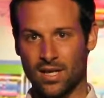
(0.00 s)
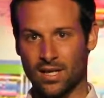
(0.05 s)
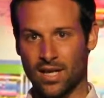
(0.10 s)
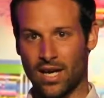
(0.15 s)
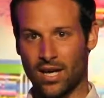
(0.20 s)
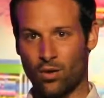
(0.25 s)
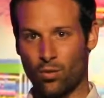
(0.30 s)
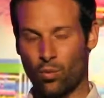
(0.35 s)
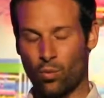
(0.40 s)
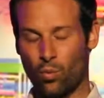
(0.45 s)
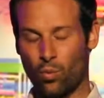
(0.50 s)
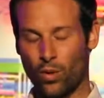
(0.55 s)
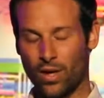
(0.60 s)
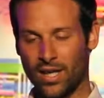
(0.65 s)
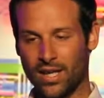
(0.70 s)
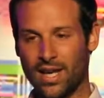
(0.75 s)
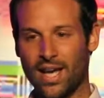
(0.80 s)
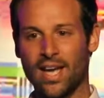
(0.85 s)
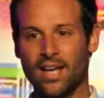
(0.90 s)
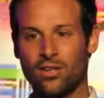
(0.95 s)
Like
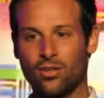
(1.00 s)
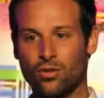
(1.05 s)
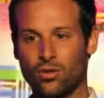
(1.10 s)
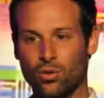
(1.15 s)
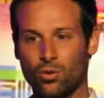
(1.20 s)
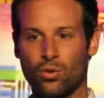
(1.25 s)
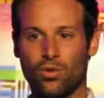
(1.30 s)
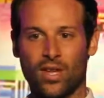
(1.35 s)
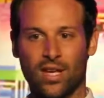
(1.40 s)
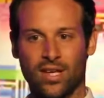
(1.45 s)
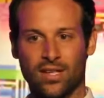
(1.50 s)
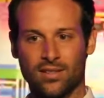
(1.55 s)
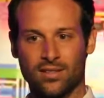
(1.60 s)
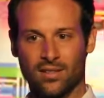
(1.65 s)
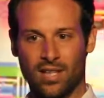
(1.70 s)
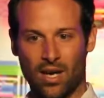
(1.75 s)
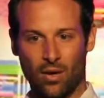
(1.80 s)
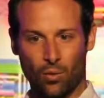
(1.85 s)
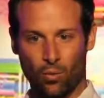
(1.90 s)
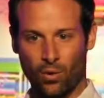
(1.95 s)
we can do
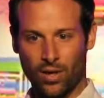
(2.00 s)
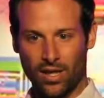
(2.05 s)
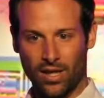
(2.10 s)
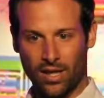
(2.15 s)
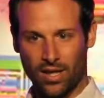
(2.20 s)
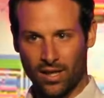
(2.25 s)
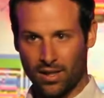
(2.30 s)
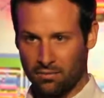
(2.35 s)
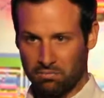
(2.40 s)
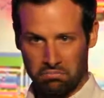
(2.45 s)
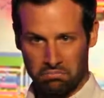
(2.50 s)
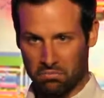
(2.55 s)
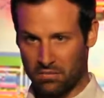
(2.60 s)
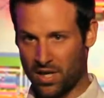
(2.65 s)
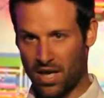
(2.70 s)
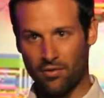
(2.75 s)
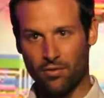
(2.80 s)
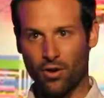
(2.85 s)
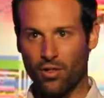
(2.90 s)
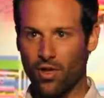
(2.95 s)
things that we
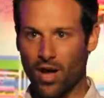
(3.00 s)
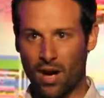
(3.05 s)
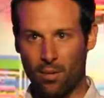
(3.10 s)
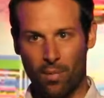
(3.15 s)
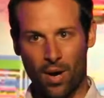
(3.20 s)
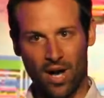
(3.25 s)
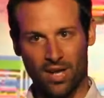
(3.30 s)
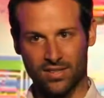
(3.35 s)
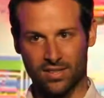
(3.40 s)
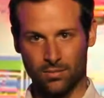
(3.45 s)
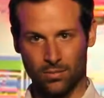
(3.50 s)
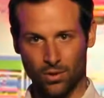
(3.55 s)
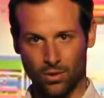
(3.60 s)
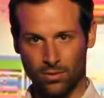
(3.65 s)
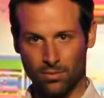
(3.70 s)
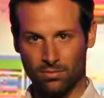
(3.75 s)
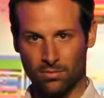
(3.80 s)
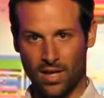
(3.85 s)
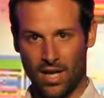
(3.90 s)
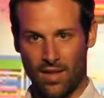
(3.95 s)
never thought possible.
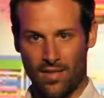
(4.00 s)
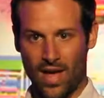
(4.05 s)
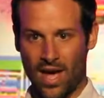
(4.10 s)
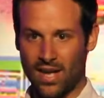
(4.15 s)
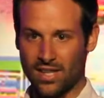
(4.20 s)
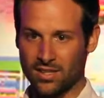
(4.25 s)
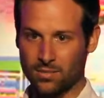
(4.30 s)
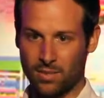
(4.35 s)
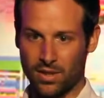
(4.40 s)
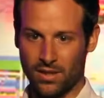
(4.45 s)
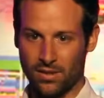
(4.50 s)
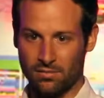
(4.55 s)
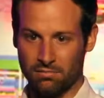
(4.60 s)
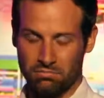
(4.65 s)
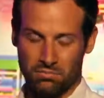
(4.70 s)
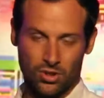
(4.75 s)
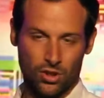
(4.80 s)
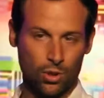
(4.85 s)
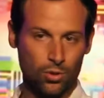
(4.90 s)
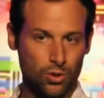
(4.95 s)
And that has
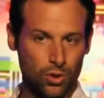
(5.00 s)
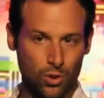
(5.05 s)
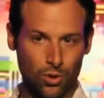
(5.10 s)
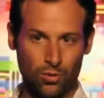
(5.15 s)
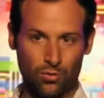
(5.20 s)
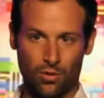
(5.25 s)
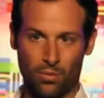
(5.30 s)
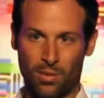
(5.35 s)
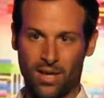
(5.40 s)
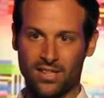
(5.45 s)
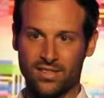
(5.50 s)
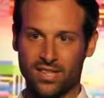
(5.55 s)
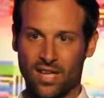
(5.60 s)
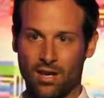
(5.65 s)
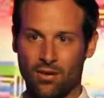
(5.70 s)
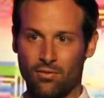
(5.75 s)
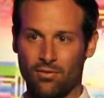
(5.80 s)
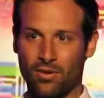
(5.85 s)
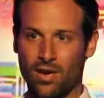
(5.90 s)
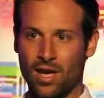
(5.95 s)
been so true for
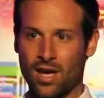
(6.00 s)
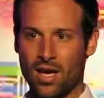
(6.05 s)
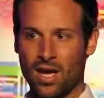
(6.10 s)
myself.